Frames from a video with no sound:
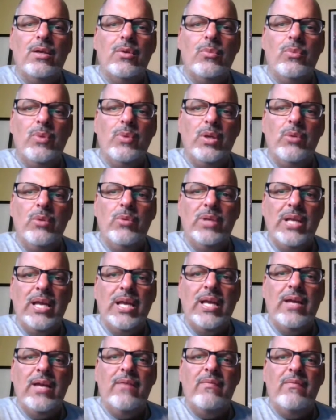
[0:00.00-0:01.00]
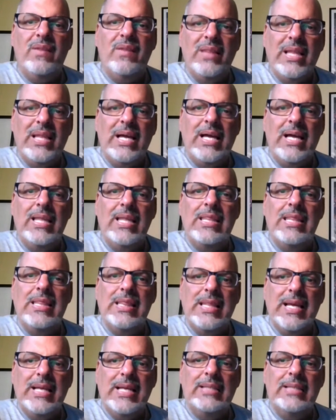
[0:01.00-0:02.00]
we would have a lot
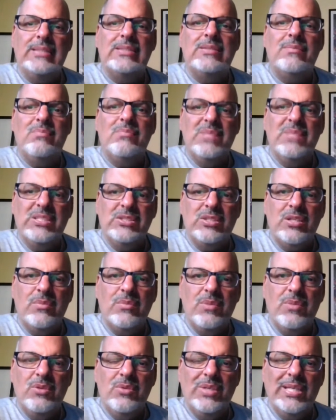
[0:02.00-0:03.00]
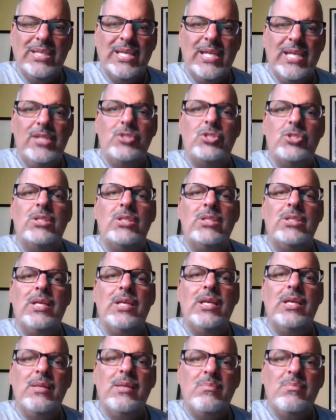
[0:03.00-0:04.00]
less miscommunication
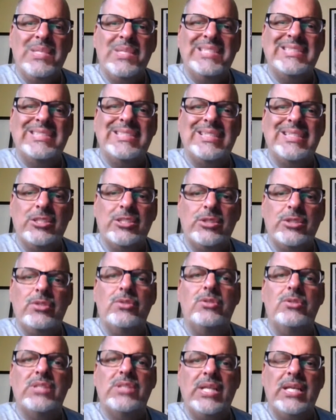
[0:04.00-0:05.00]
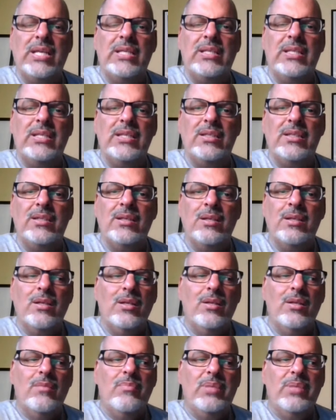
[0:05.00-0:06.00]
and misunderstanding
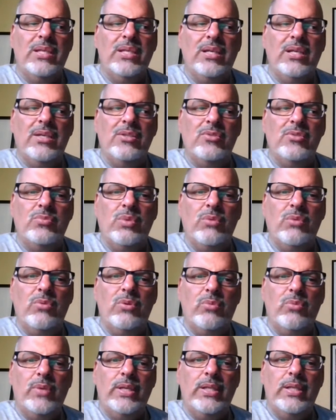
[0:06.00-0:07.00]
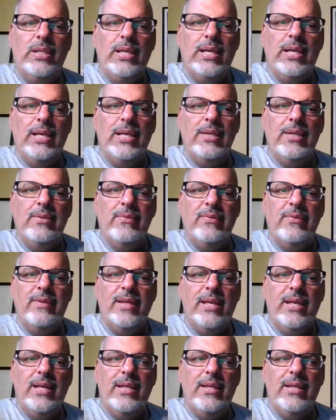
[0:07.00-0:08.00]
because we would realize
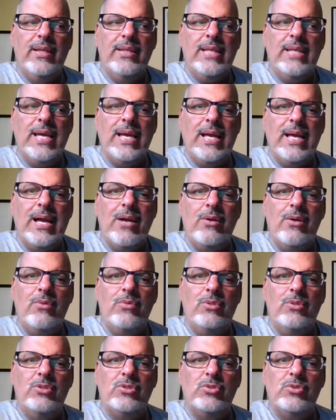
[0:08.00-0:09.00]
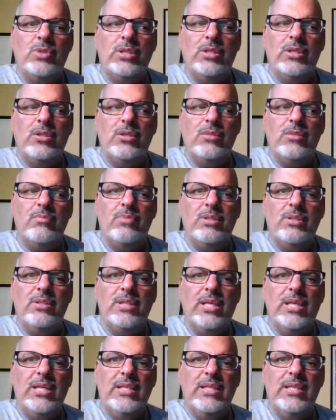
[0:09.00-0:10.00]
that, yeah, I was triggered, but
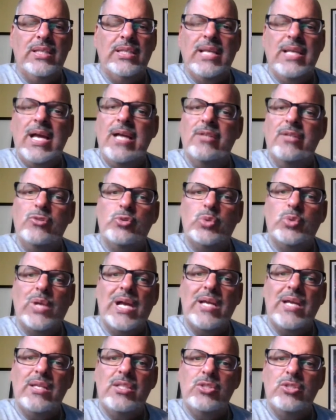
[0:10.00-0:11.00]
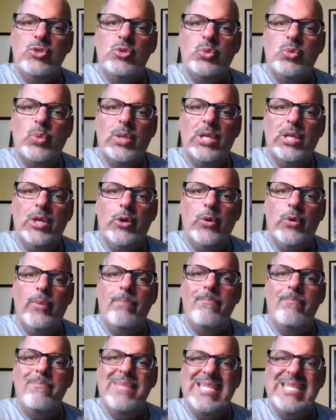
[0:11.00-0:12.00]
they did not try and trigger
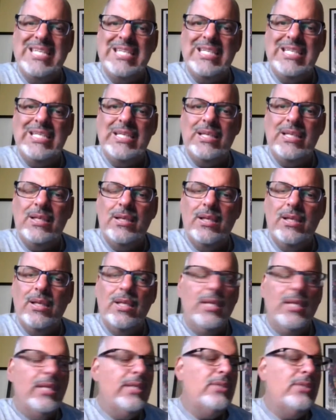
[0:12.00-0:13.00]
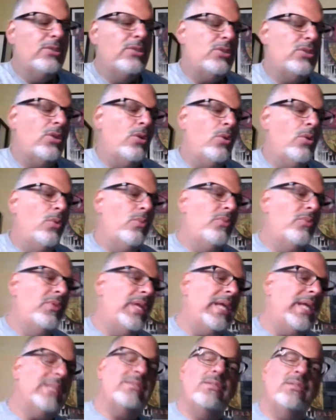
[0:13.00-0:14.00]
me. And so
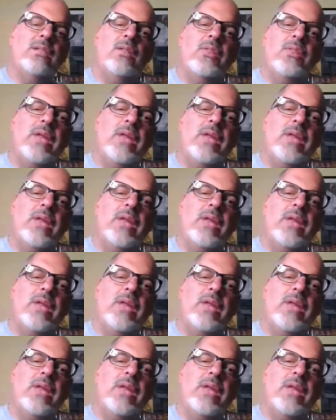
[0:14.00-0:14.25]
that's the